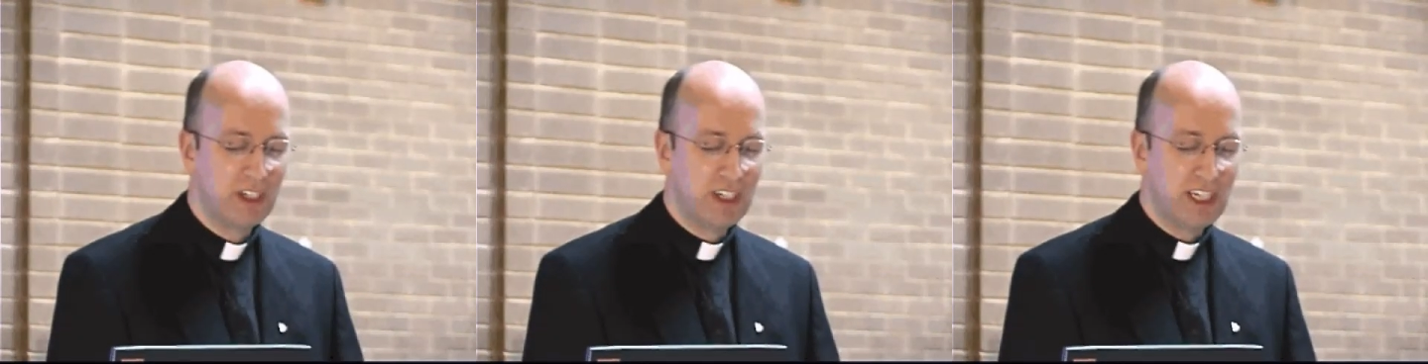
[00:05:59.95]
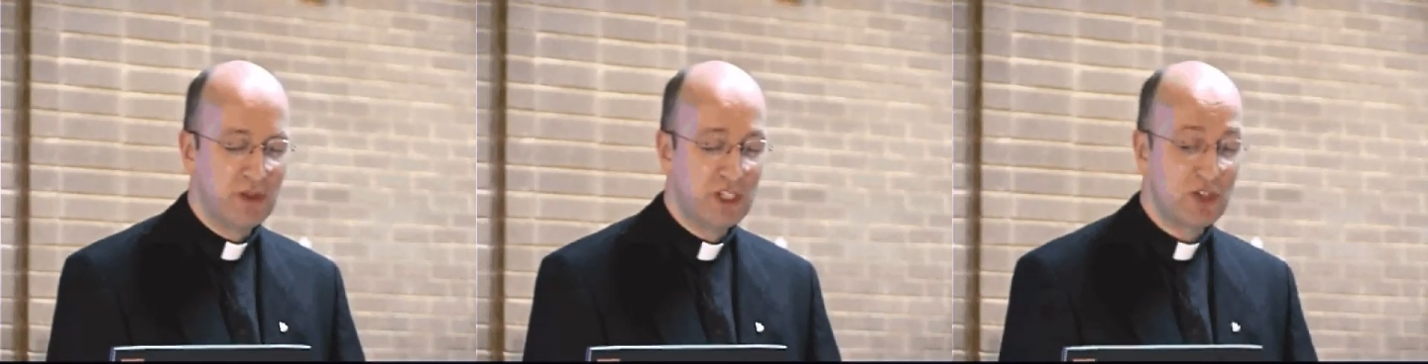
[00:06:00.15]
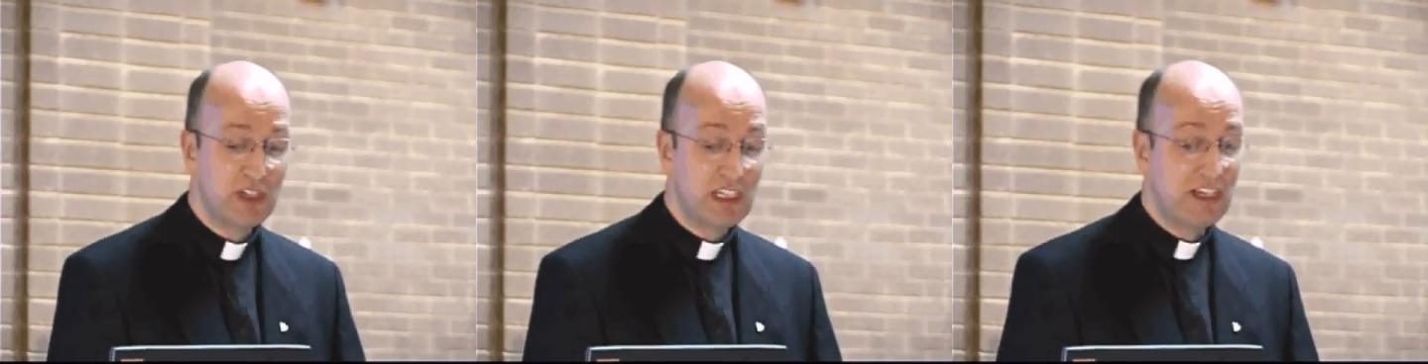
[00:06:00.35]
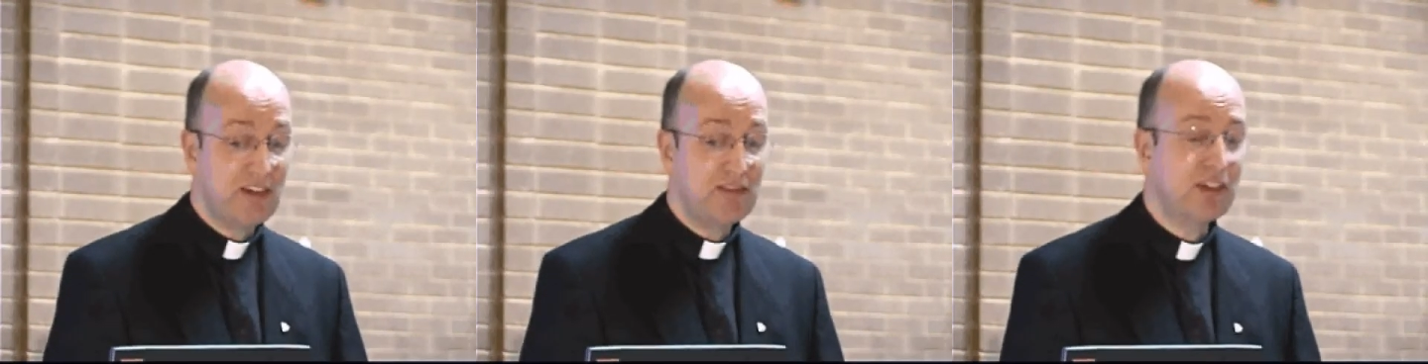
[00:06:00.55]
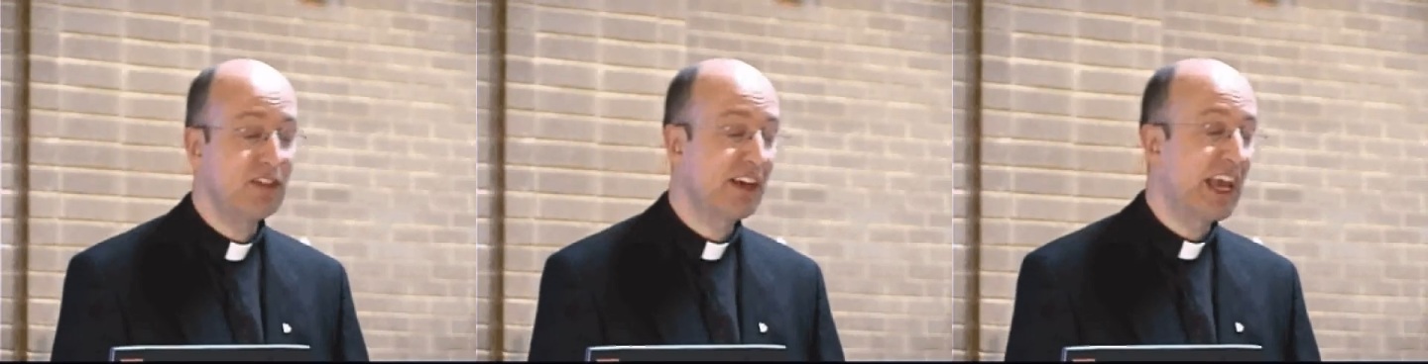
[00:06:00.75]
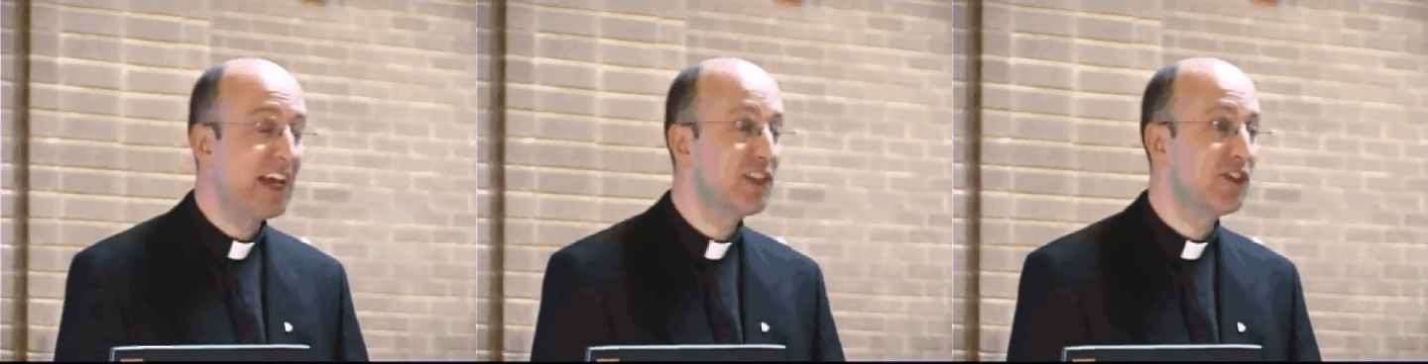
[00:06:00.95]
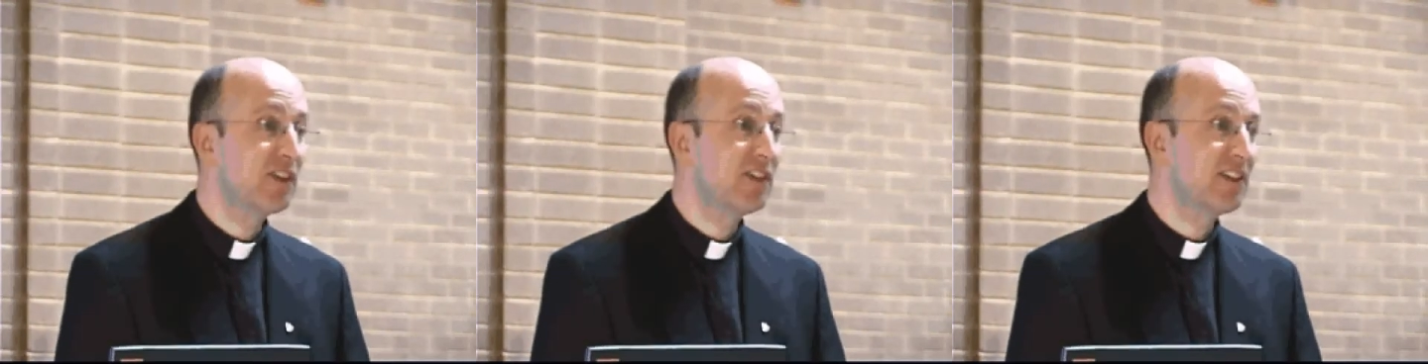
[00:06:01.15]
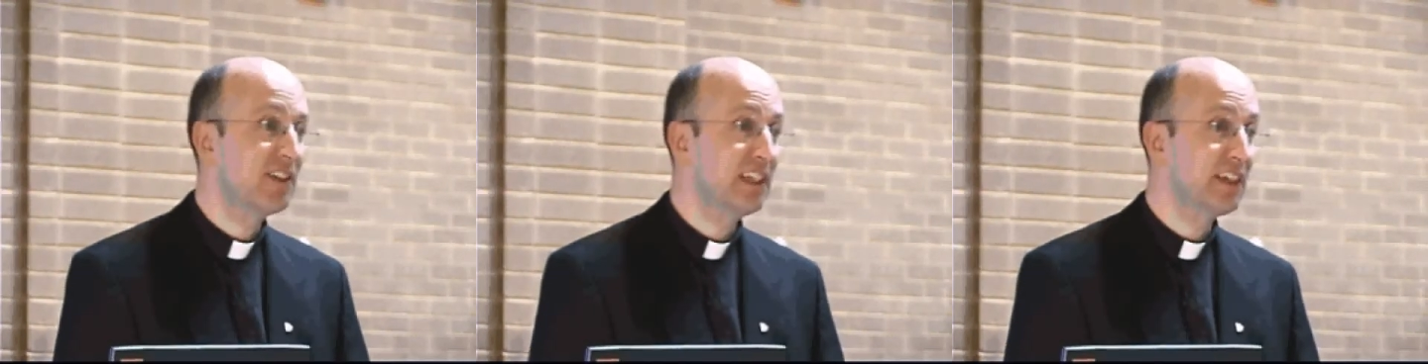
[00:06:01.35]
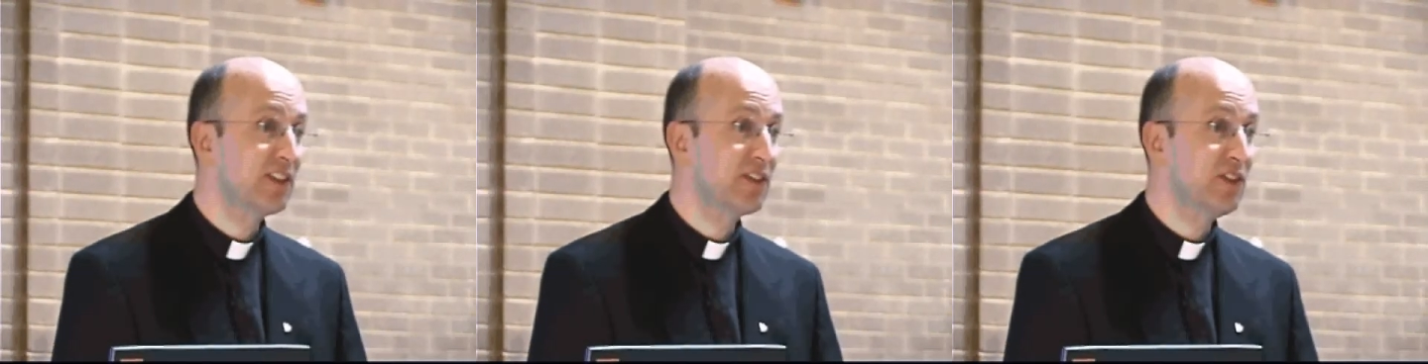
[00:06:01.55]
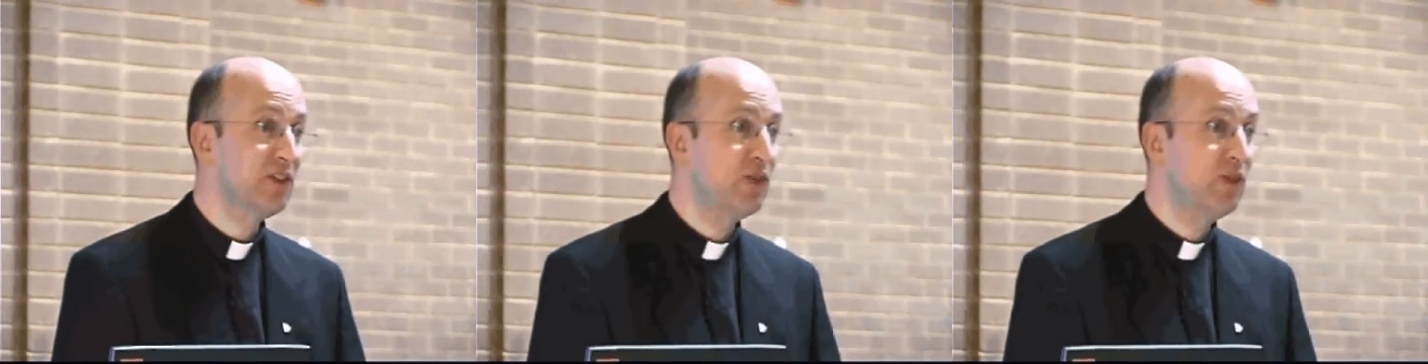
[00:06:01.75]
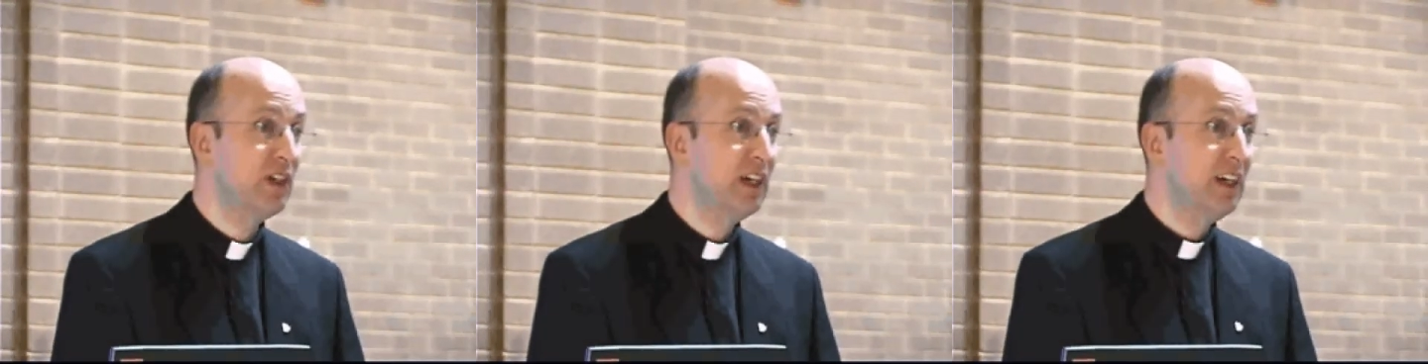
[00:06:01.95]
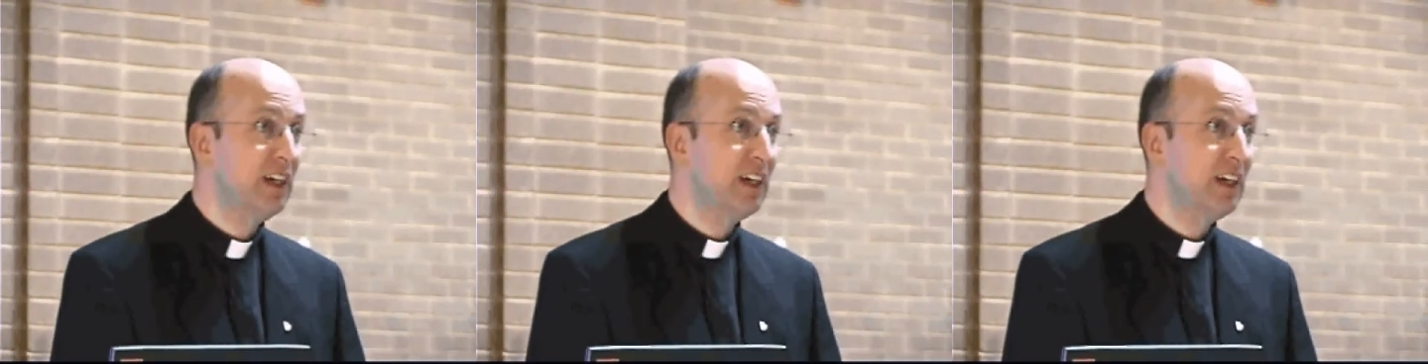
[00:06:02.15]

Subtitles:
He was a great lover of gadgets and things too.